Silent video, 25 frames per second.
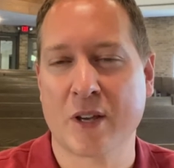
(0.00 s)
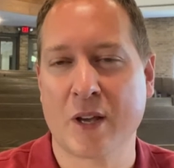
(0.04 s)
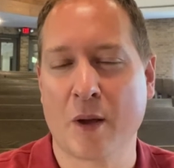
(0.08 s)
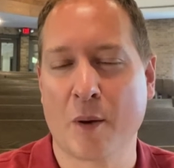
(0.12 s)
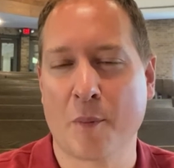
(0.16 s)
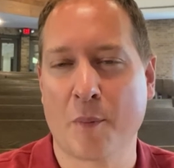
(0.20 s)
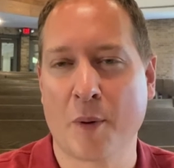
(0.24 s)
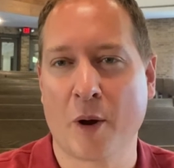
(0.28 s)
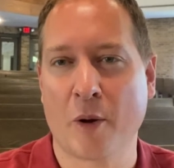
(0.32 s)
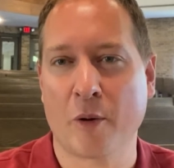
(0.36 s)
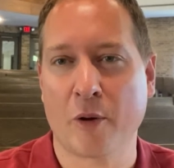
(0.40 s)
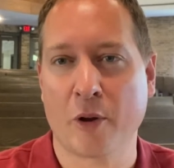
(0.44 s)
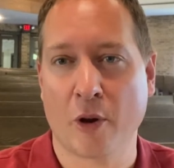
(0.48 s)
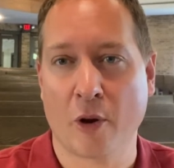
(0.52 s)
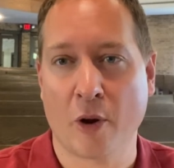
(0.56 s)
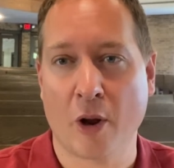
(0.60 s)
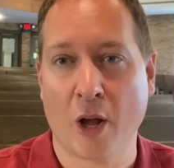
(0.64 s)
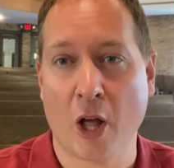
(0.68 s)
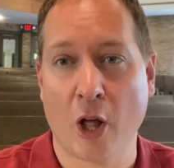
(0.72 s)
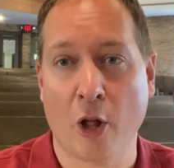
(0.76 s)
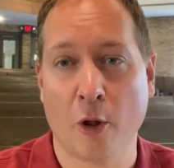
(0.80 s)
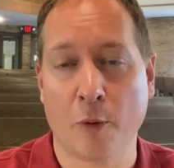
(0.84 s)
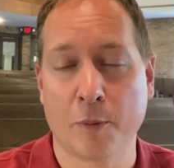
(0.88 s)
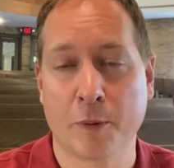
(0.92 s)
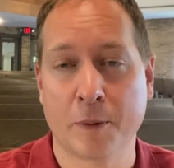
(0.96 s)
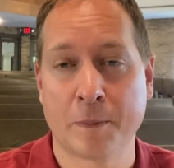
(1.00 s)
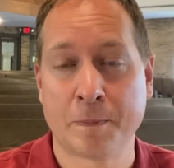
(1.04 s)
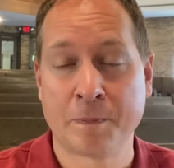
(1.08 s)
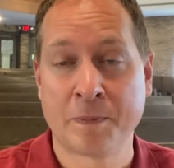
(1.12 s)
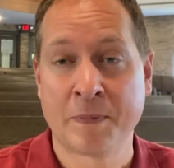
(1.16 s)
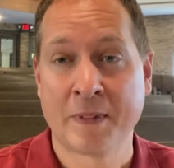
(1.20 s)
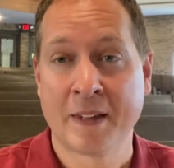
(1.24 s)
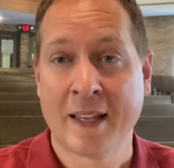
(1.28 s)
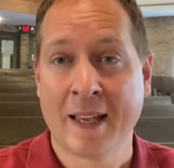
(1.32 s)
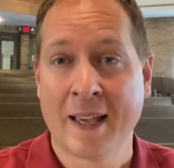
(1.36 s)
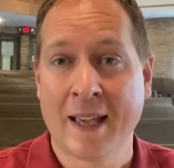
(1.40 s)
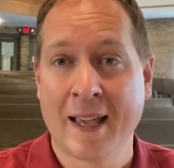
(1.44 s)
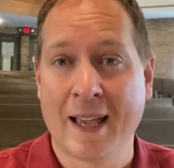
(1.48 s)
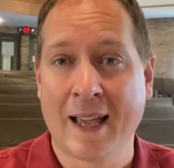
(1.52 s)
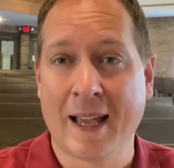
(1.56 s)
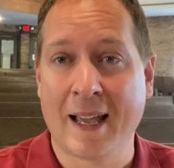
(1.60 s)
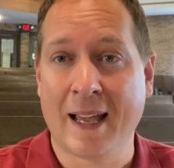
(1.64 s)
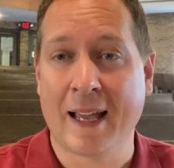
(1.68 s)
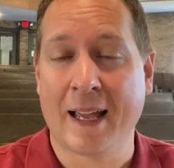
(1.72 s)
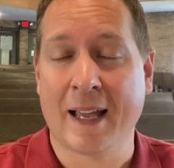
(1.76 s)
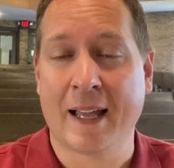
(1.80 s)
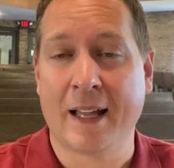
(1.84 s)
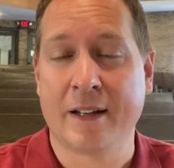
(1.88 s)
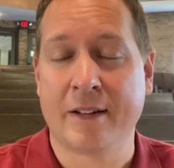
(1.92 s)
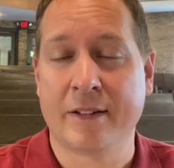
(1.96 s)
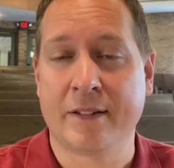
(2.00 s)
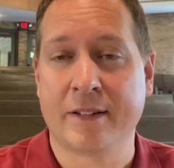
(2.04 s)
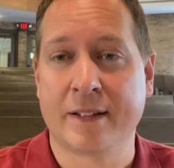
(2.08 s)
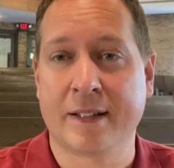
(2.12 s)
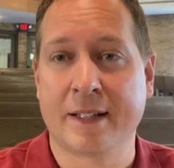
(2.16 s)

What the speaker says: about your help. And